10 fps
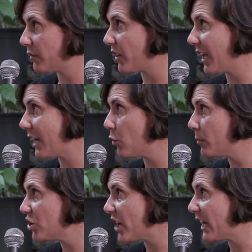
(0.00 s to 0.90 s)
of the legal
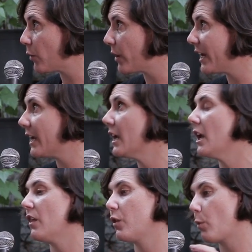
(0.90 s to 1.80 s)
machinery,
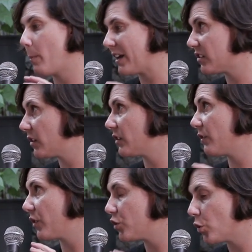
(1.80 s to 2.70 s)
the robustness of
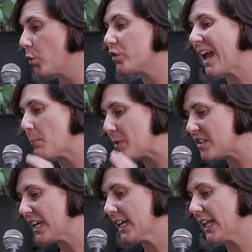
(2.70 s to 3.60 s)
the tools, and
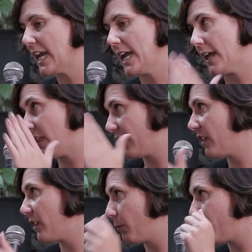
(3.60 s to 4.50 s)
particularly here the
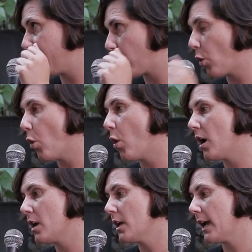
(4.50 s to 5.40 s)
the, the core
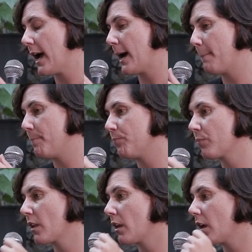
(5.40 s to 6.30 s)
um,
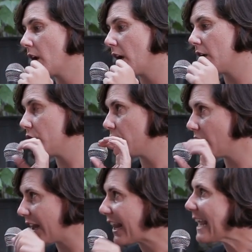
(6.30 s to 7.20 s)
uh,
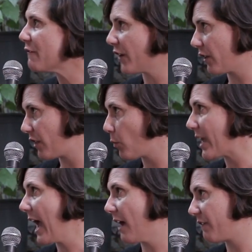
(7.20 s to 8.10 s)
lever that we
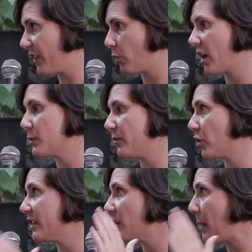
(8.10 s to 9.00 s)
have in the right to be forgotten
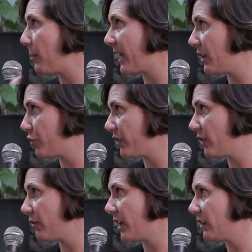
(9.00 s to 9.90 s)
is the public interest
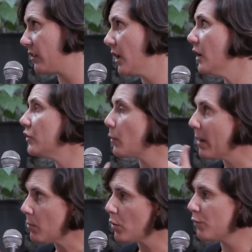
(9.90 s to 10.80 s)
defence. So
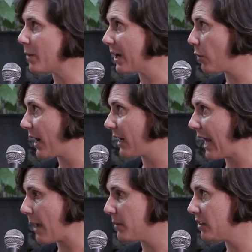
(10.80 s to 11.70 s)
people who have been granted
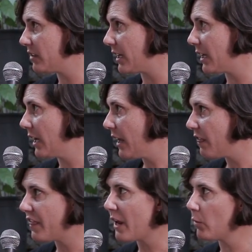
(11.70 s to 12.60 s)
amnesty,
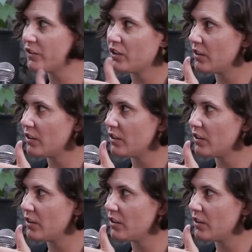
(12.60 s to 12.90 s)
there is